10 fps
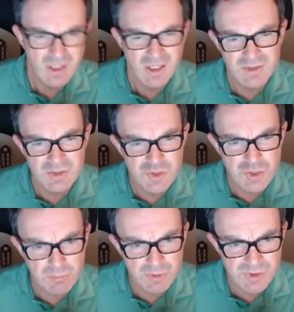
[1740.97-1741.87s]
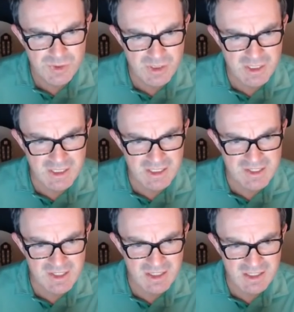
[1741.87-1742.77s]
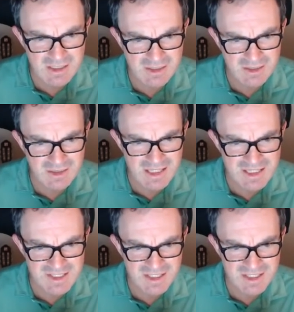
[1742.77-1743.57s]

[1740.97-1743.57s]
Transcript: And the geometry is a little less